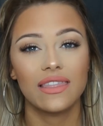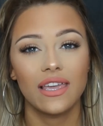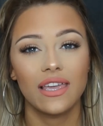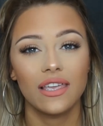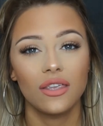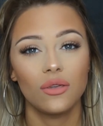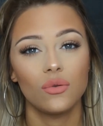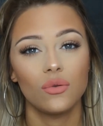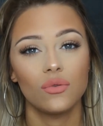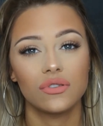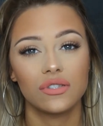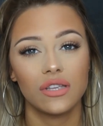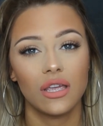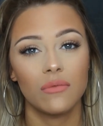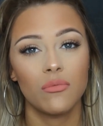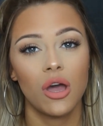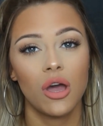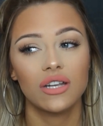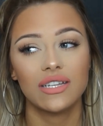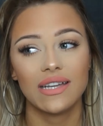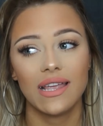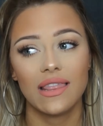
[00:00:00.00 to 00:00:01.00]
thank you all so
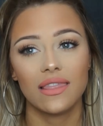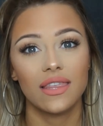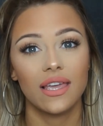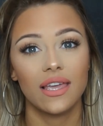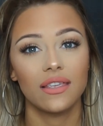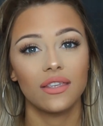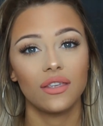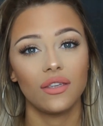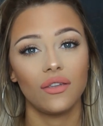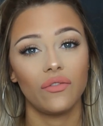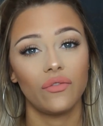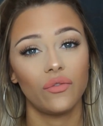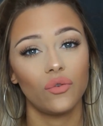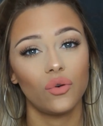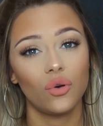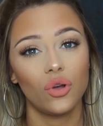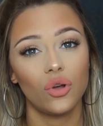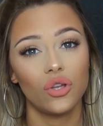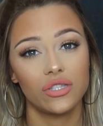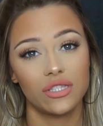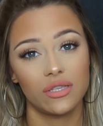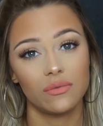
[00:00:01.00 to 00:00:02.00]
much, and thank you
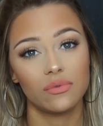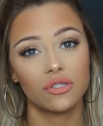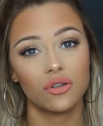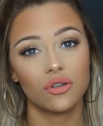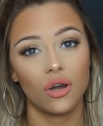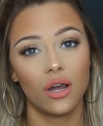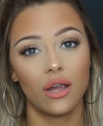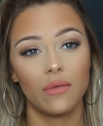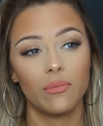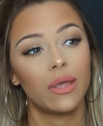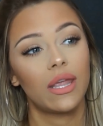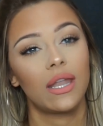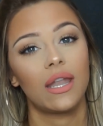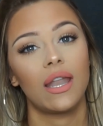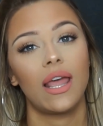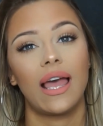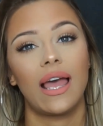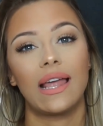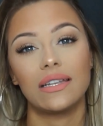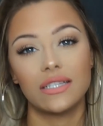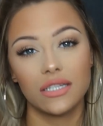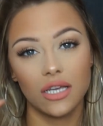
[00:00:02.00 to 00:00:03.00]
for subscribing,
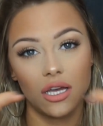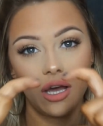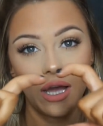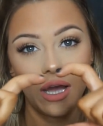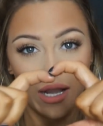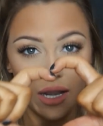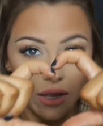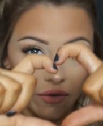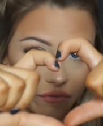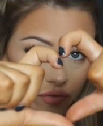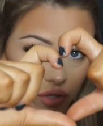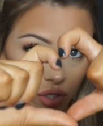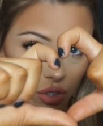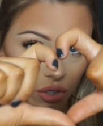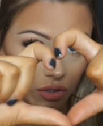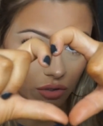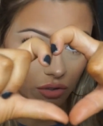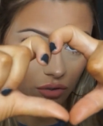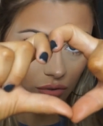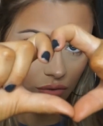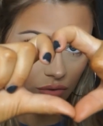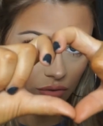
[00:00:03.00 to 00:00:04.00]
and I love you.
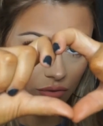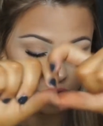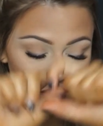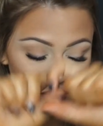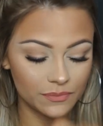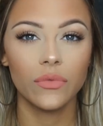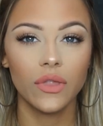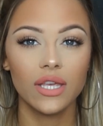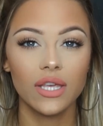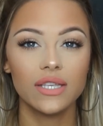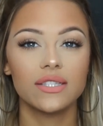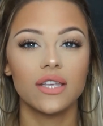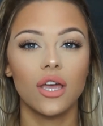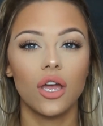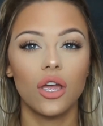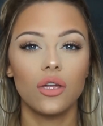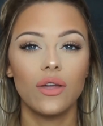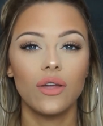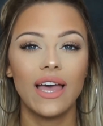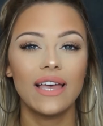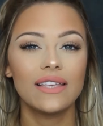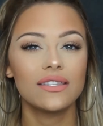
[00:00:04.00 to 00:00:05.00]
So
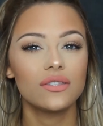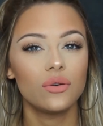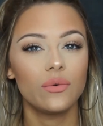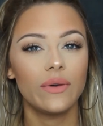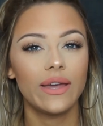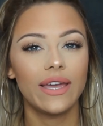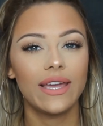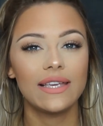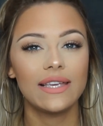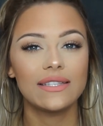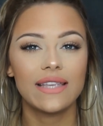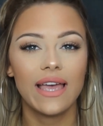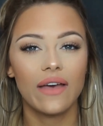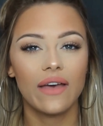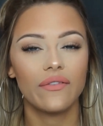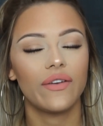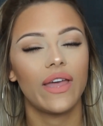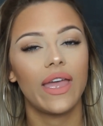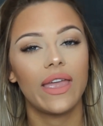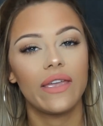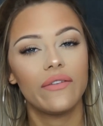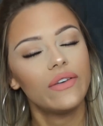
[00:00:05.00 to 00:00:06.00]
as always,
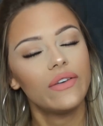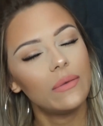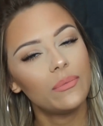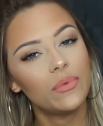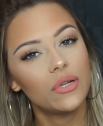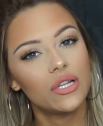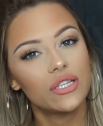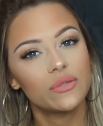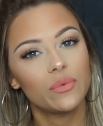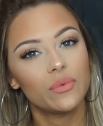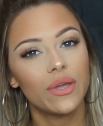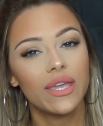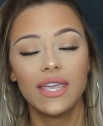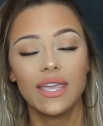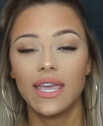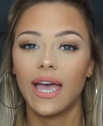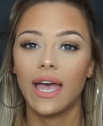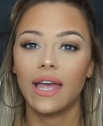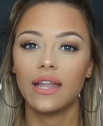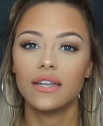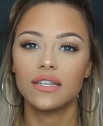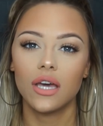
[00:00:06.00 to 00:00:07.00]
have a fabulous week,
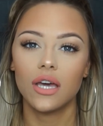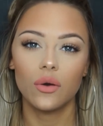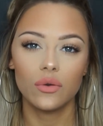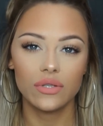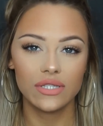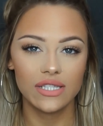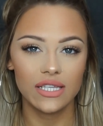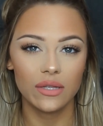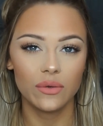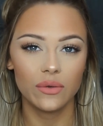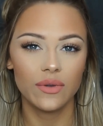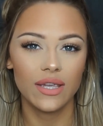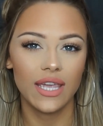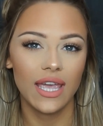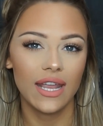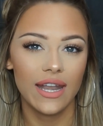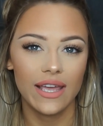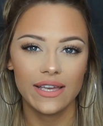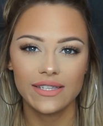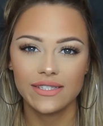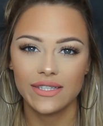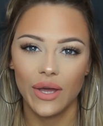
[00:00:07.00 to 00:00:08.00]
and I will see you again
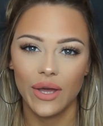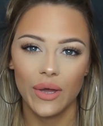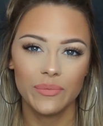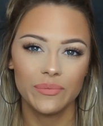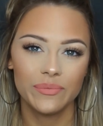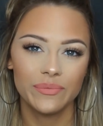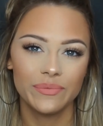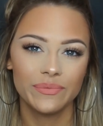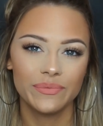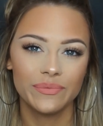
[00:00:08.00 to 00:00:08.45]
next time.